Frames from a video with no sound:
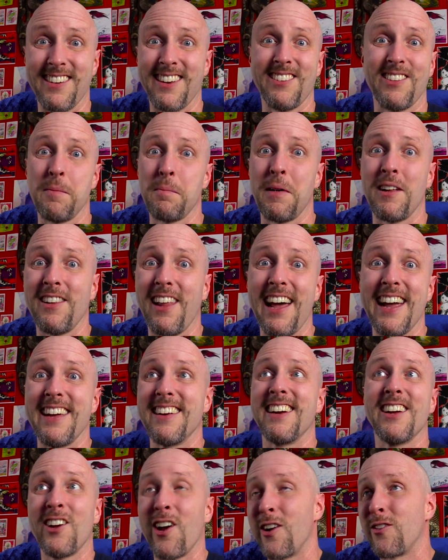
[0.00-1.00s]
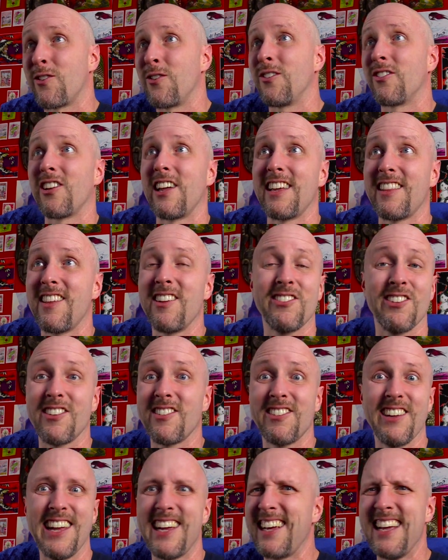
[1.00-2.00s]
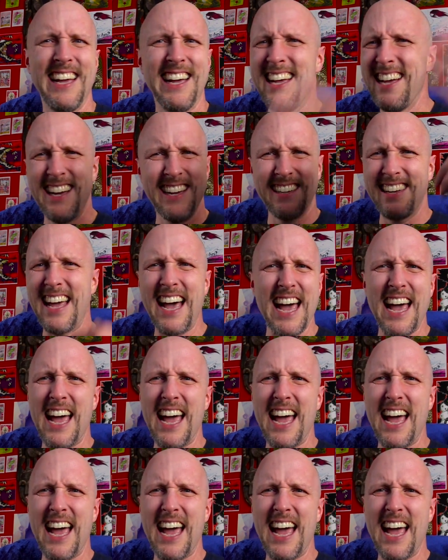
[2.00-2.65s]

it isn't polite. And cartoons like this are saying, nah,